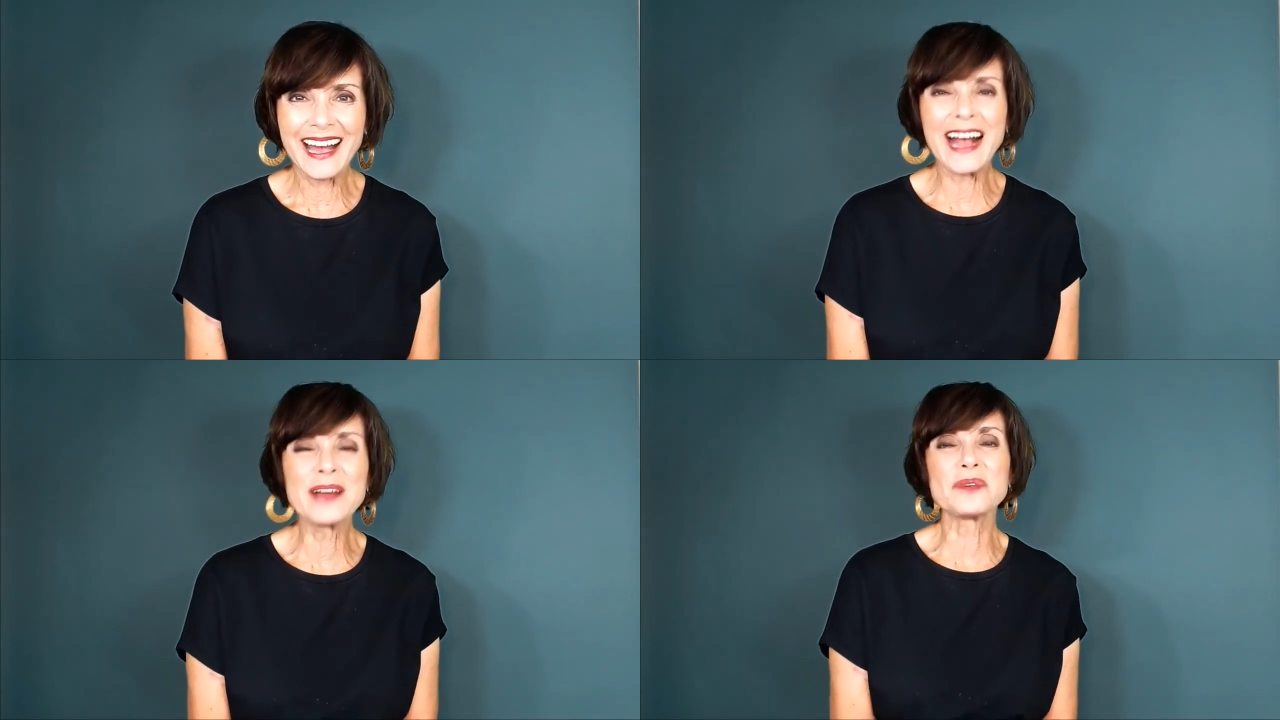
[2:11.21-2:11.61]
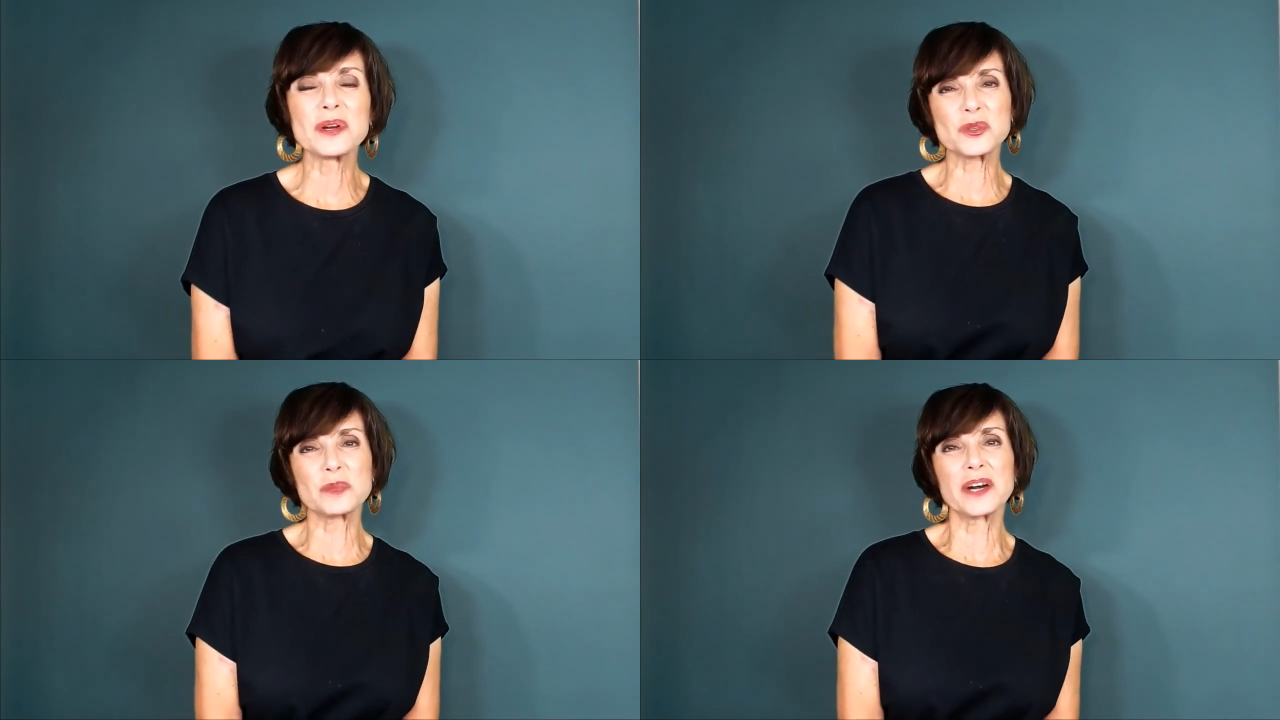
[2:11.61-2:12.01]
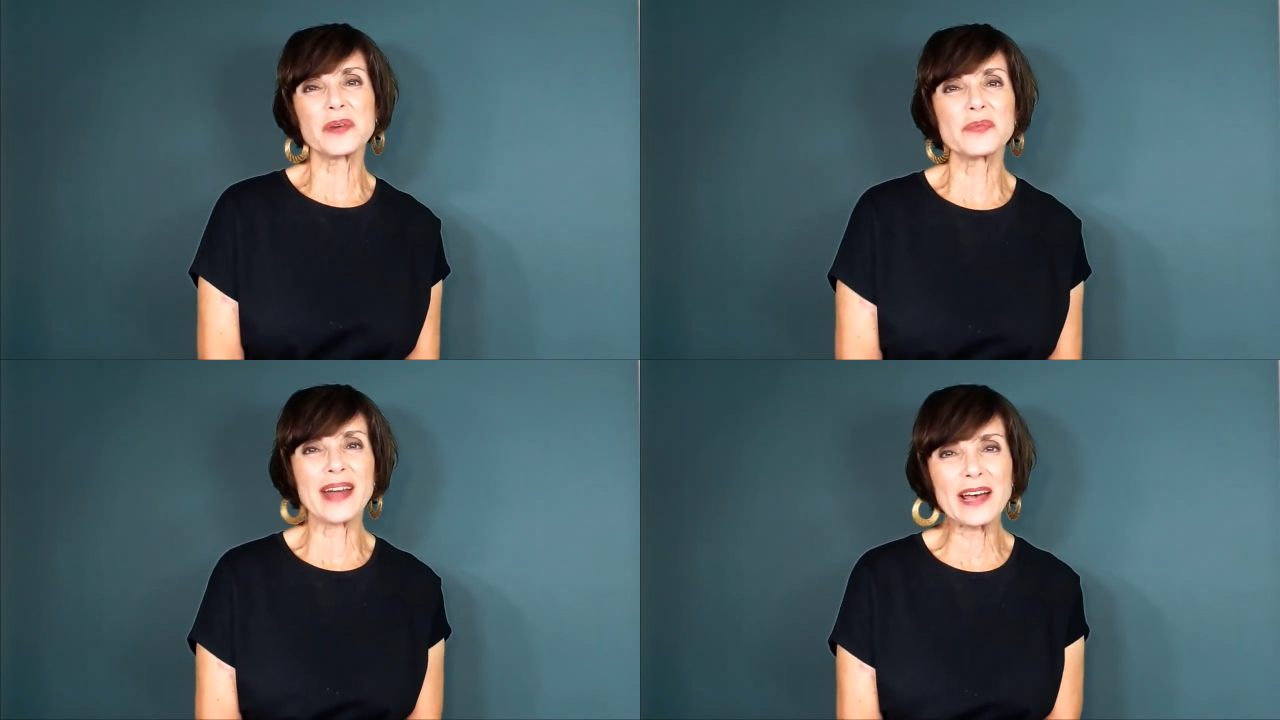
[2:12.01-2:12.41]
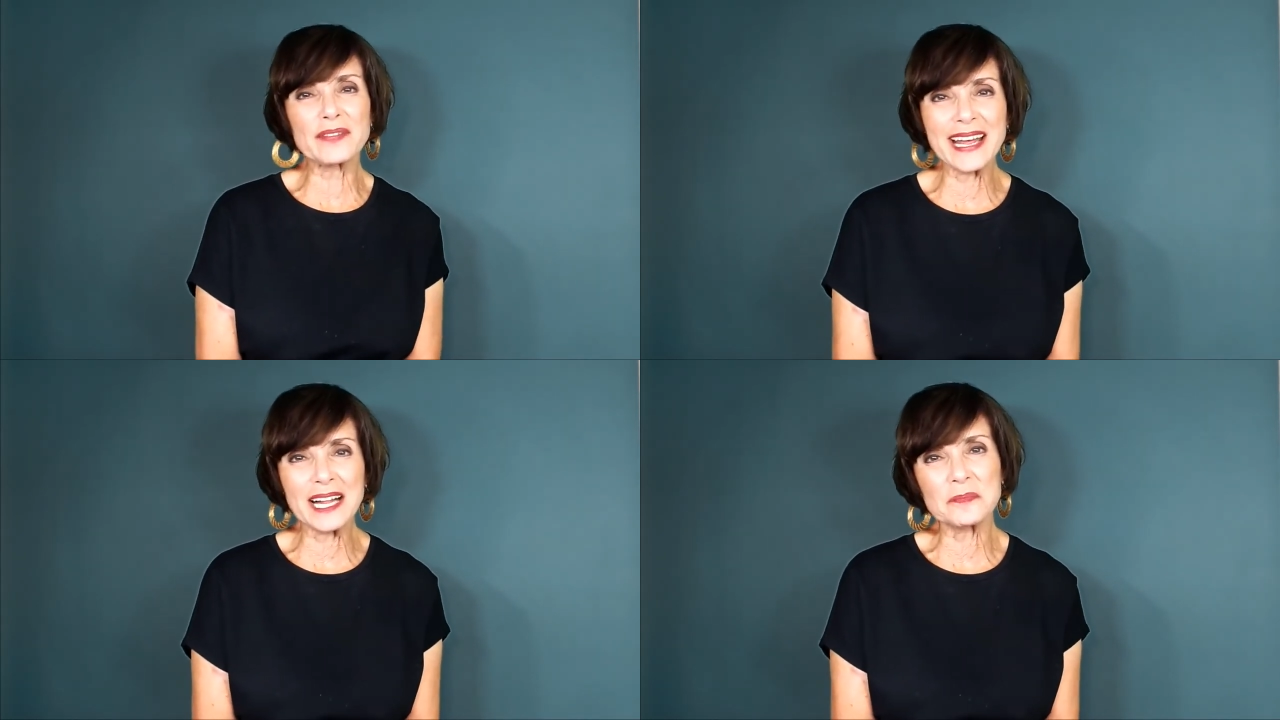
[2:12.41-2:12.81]
I'm Rosemary
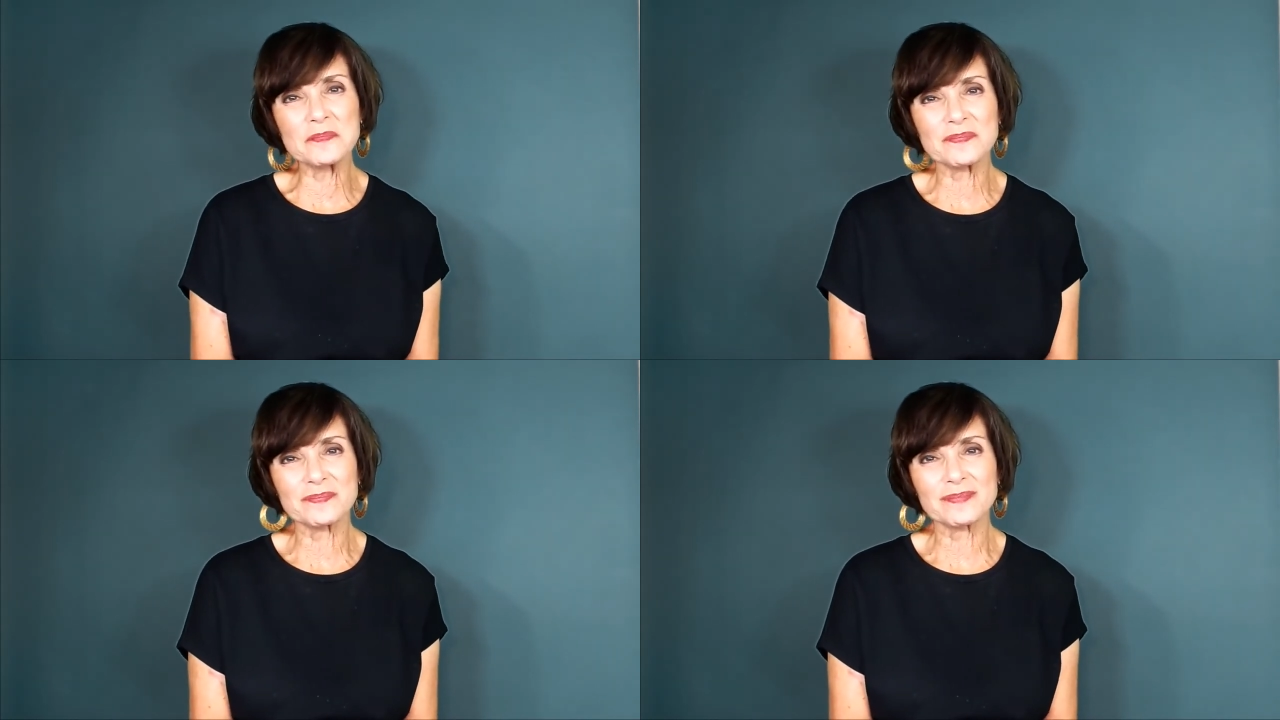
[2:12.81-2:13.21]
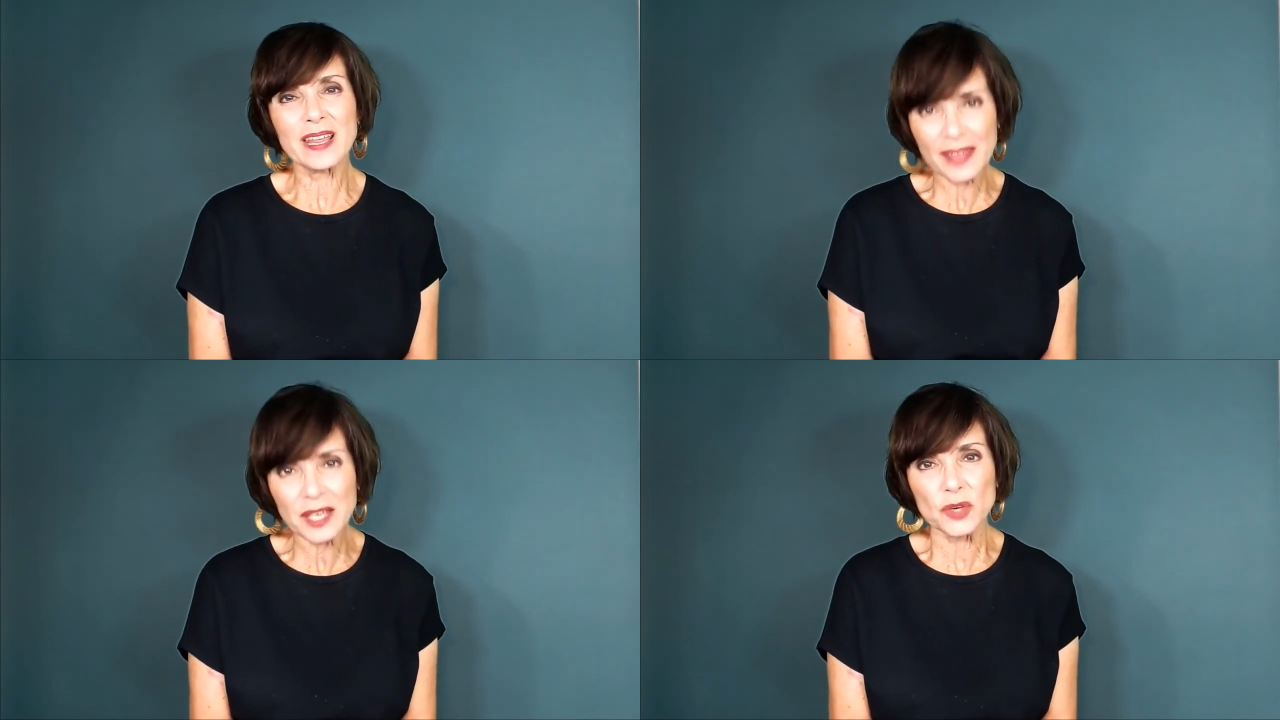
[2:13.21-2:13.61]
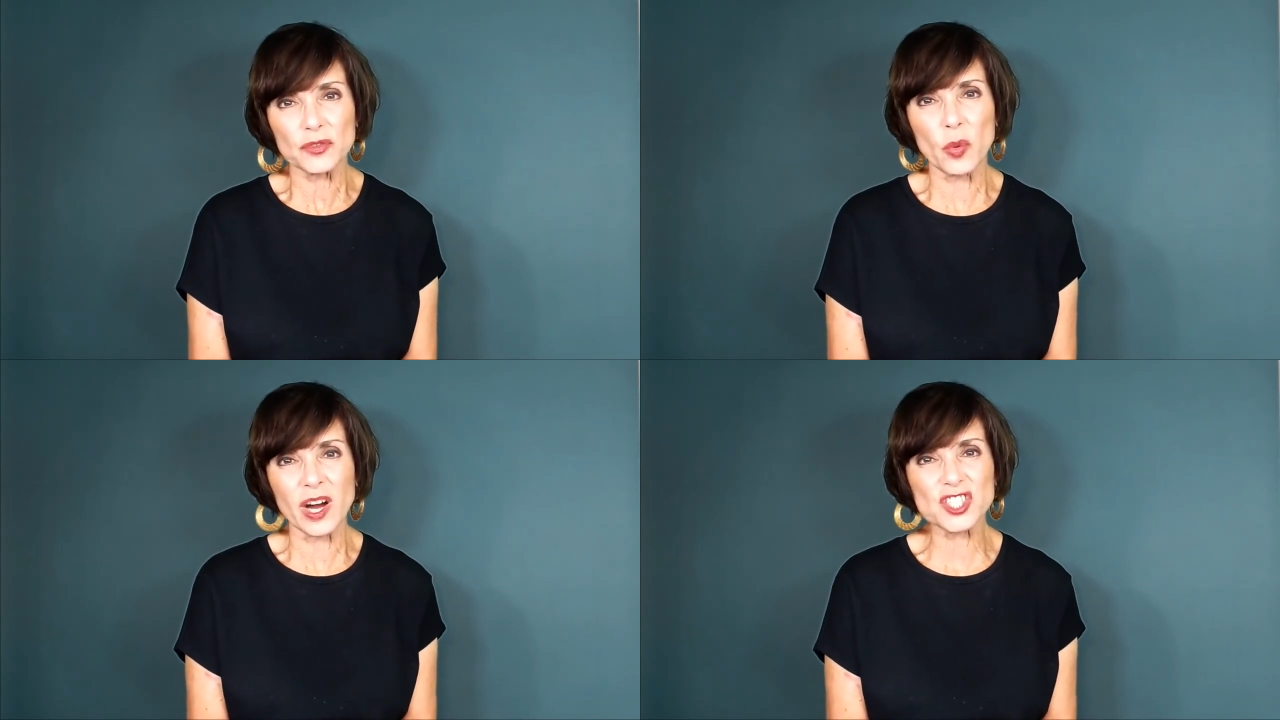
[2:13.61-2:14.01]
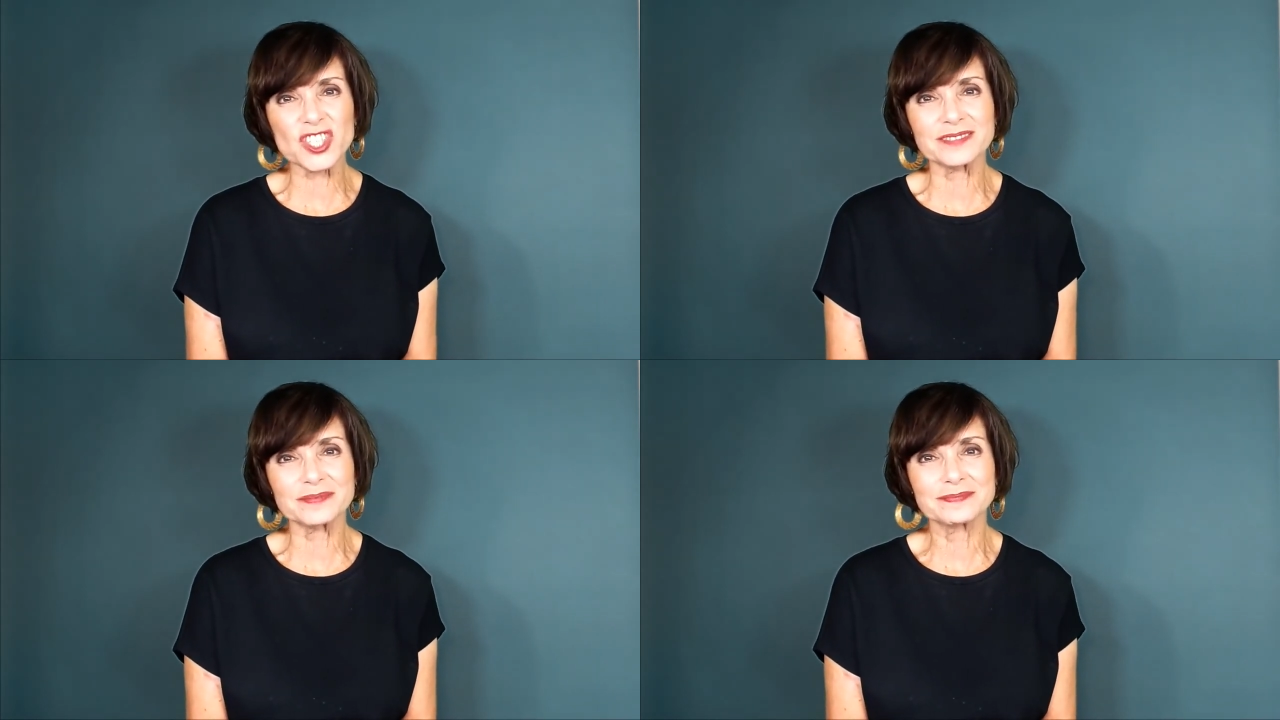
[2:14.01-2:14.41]
Ravinal. Thank you for watching.